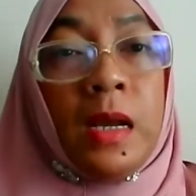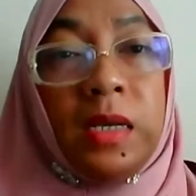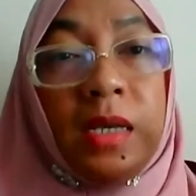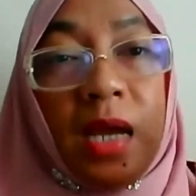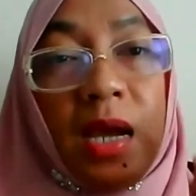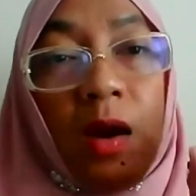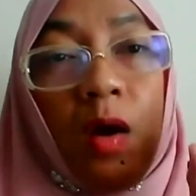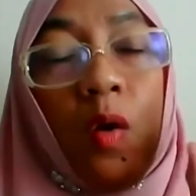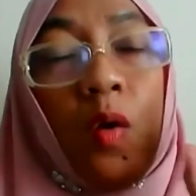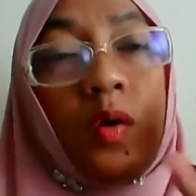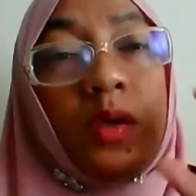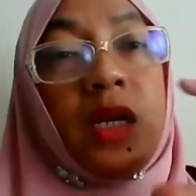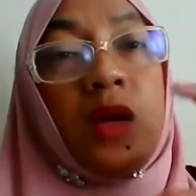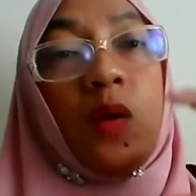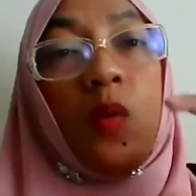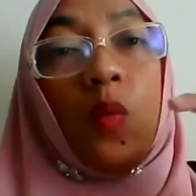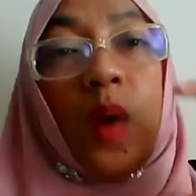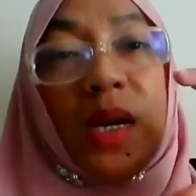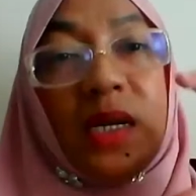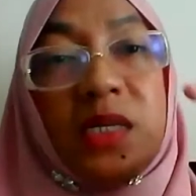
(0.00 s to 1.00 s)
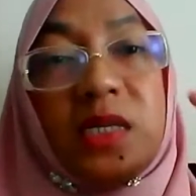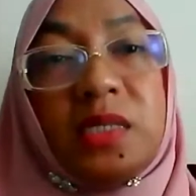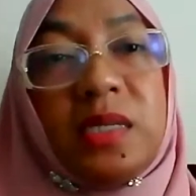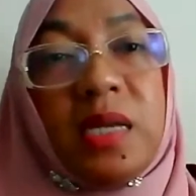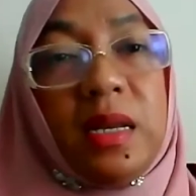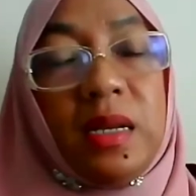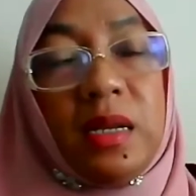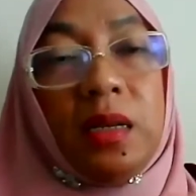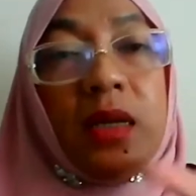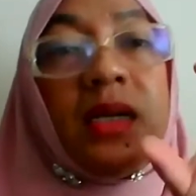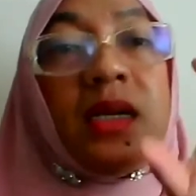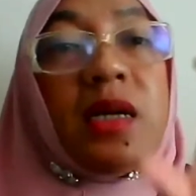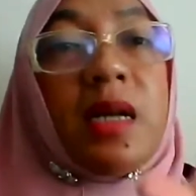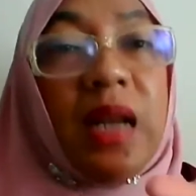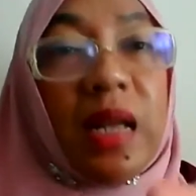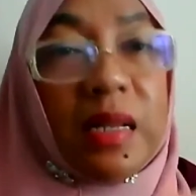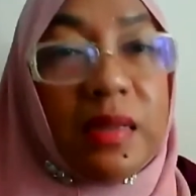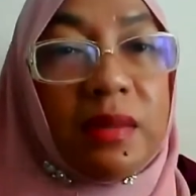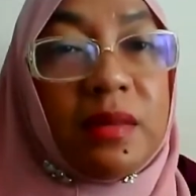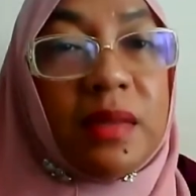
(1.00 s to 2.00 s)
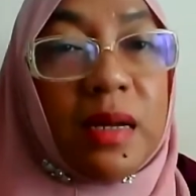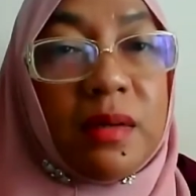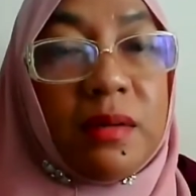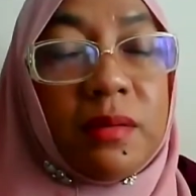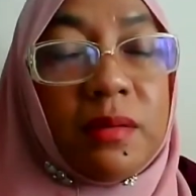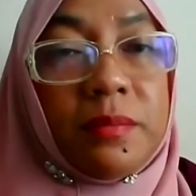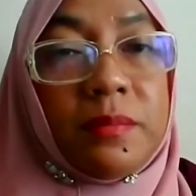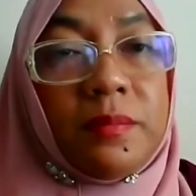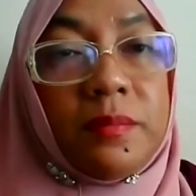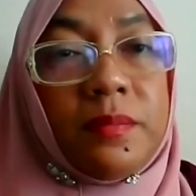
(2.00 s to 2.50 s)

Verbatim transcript: They're holding one state in Kelantan.